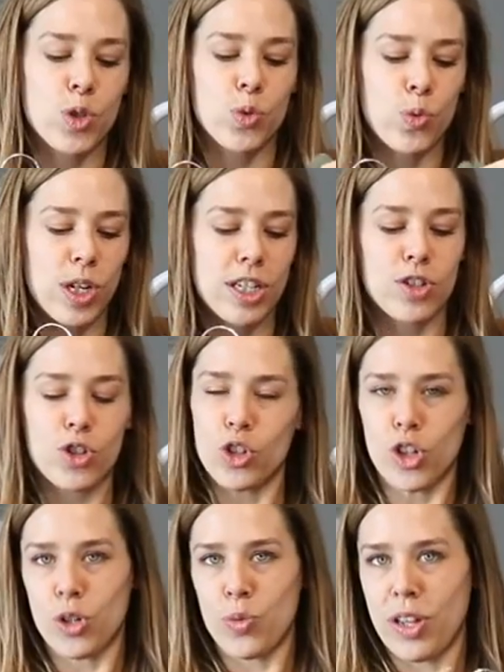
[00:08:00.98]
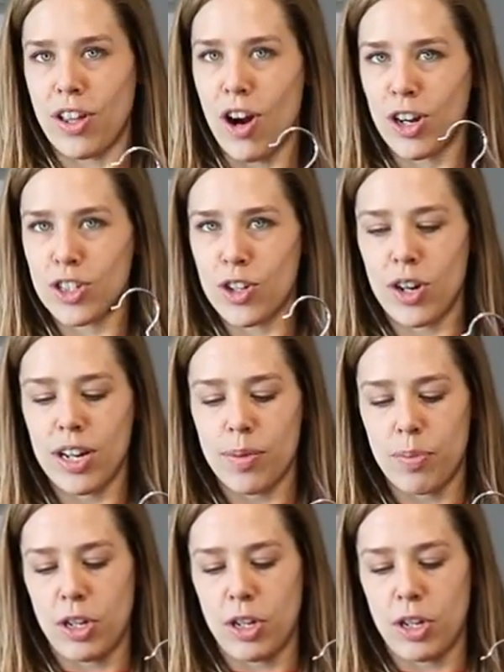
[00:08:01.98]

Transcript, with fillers: sweet shirt with hearts on it,